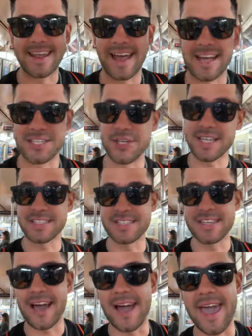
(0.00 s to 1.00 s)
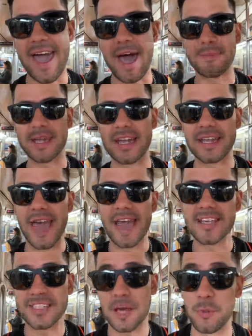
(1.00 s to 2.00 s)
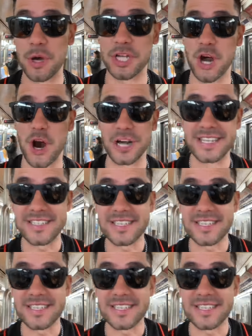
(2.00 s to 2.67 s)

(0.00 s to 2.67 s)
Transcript: As you can see, I am in a subway car. This